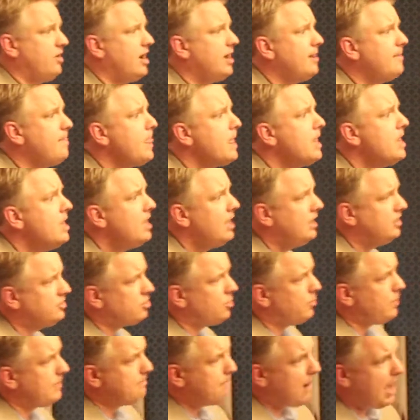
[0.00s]
right? And
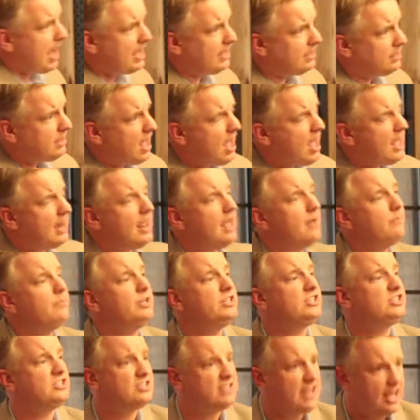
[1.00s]
so we buy a lot and
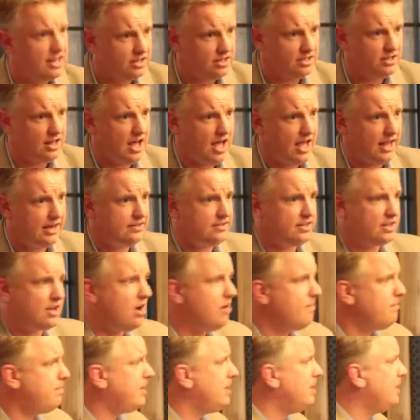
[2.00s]
we sell a lot. The
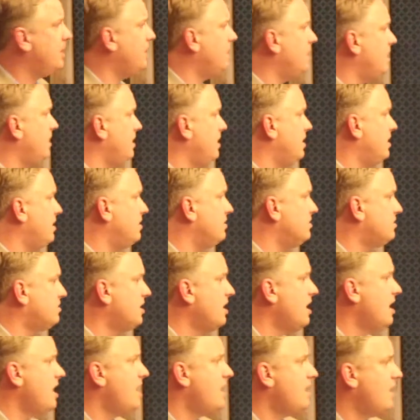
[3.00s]
company
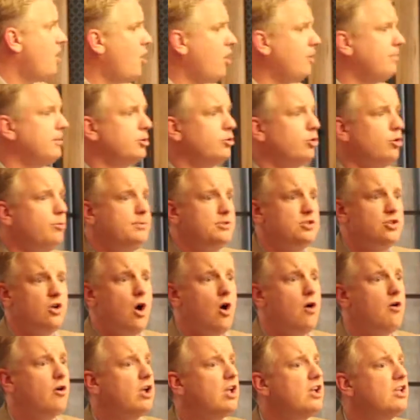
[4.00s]
is, Harbor Group is
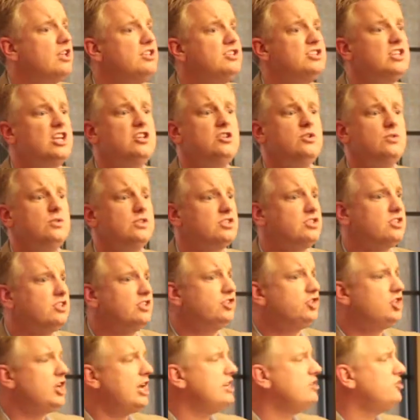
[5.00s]

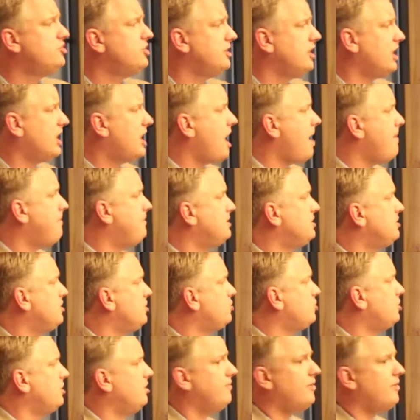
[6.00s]
continuously changing the composition